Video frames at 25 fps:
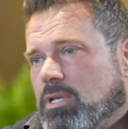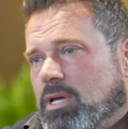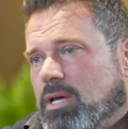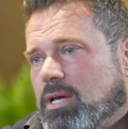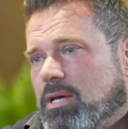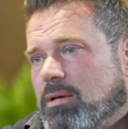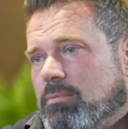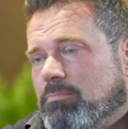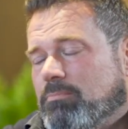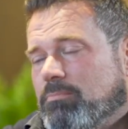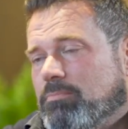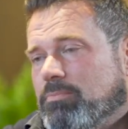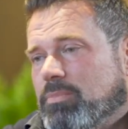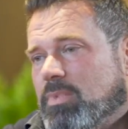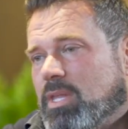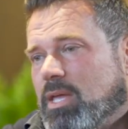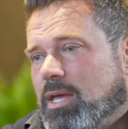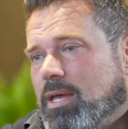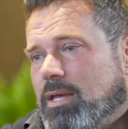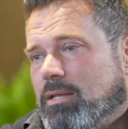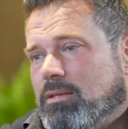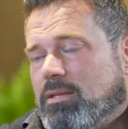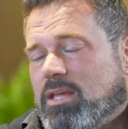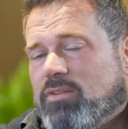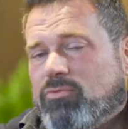um,
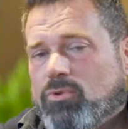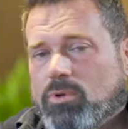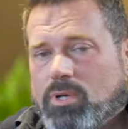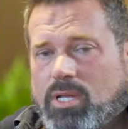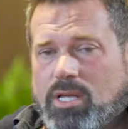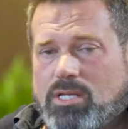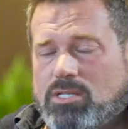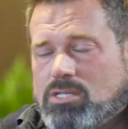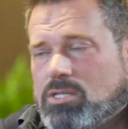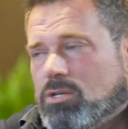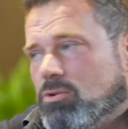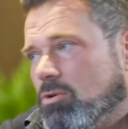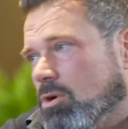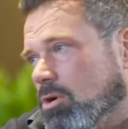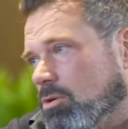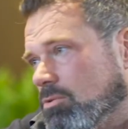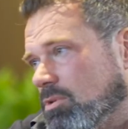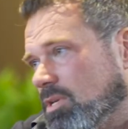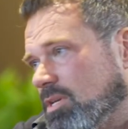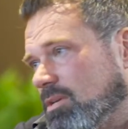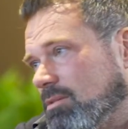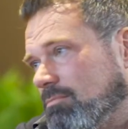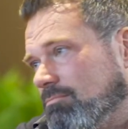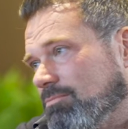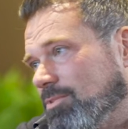and everyone has their
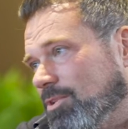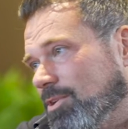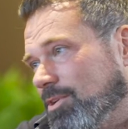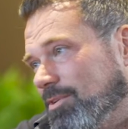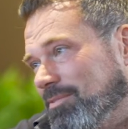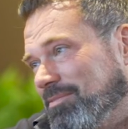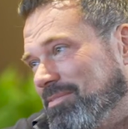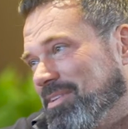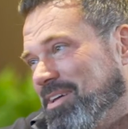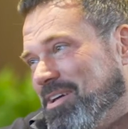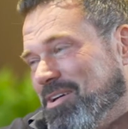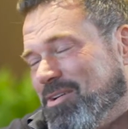own you know,